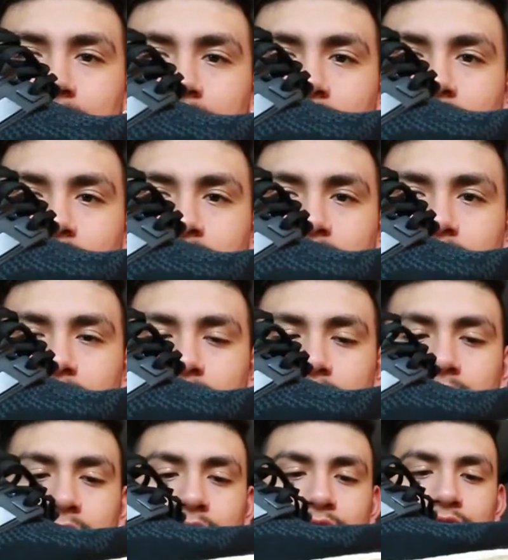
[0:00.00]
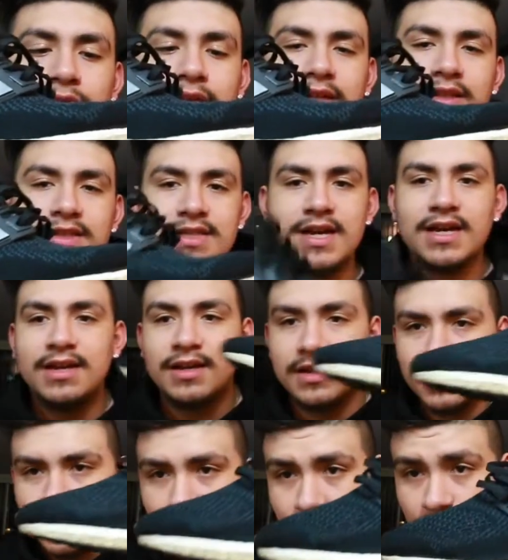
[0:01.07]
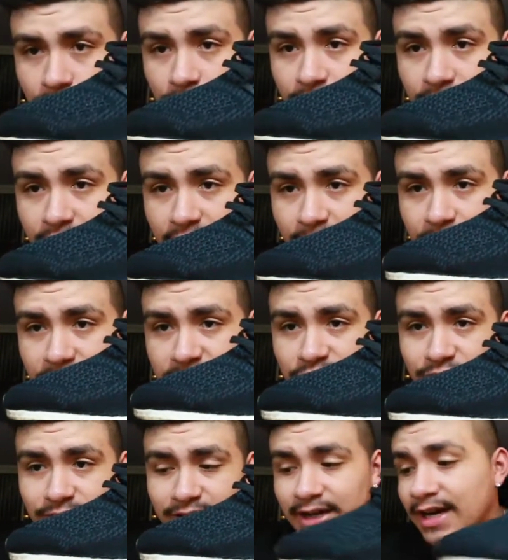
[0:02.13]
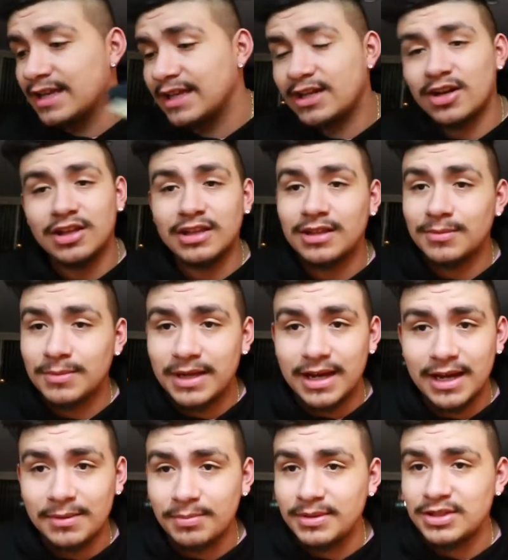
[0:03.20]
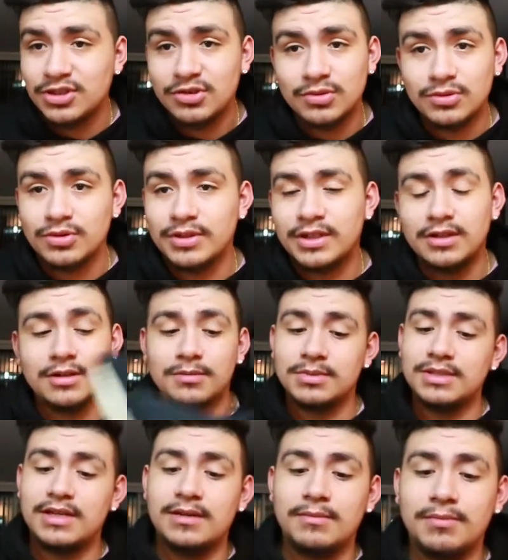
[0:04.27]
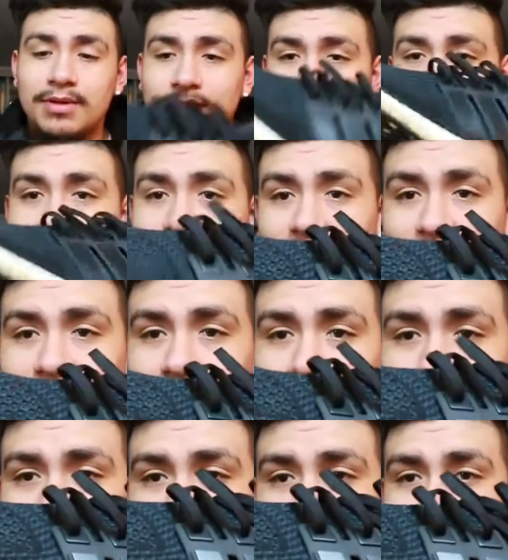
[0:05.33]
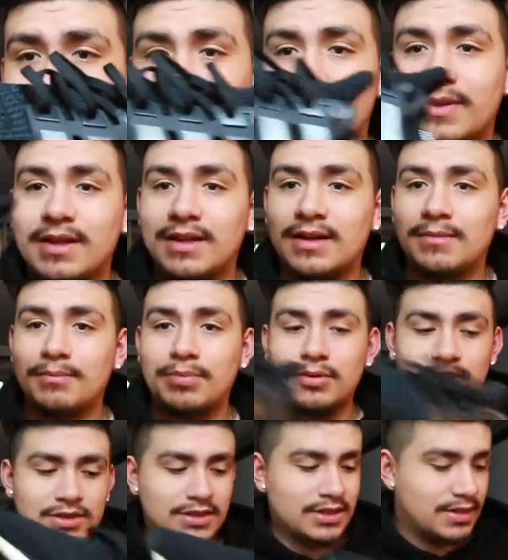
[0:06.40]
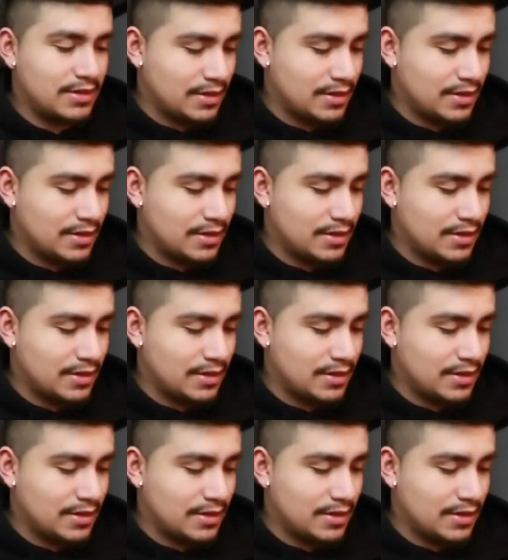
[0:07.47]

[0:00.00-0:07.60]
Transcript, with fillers: no tree inside with the HYPEBEAST tree. I like calling them the HYPEBEAST shoe tree, you know what I'm saying? But bam, Boost.